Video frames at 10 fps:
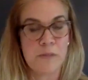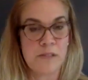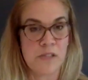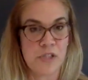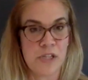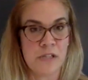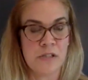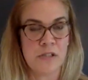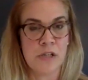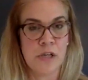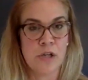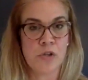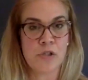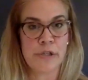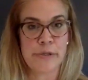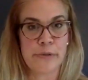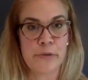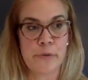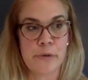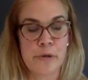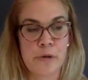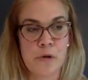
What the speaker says: positioned to